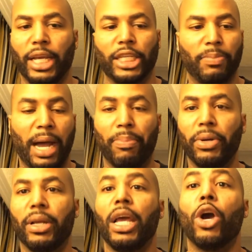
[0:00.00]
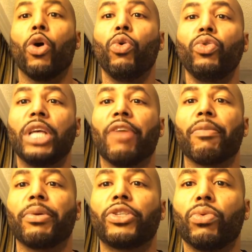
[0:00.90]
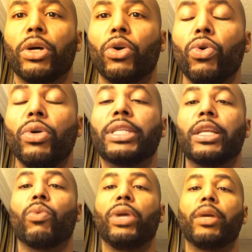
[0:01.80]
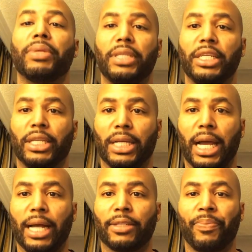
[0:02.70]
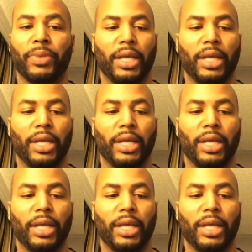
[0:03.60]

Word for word: It's about putting who's ever pursuing who is in the weaker position, guys.